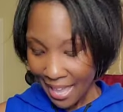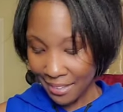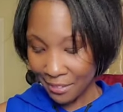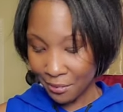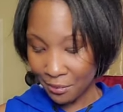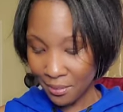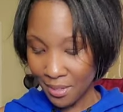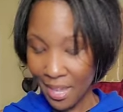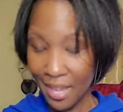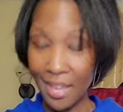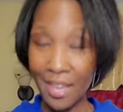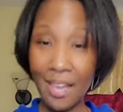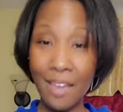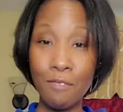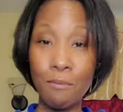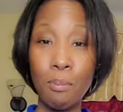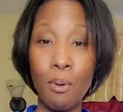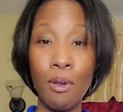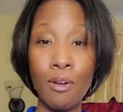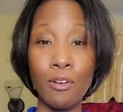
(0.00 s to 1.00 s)
And today
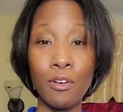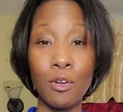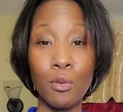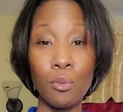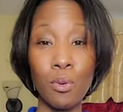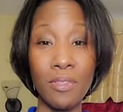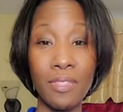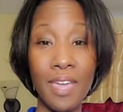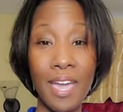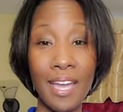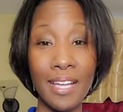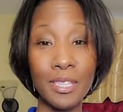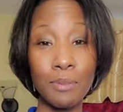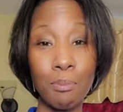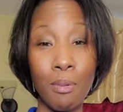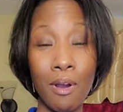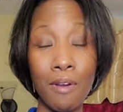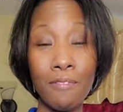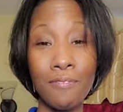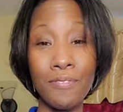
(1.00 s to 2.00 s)
I've partnered with
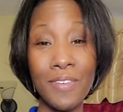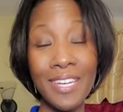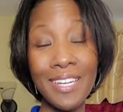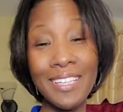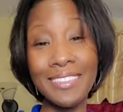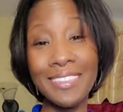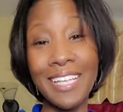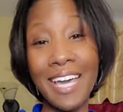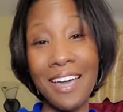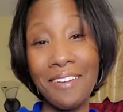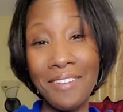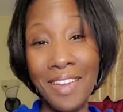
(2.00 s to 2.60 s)
X B A R Fitness.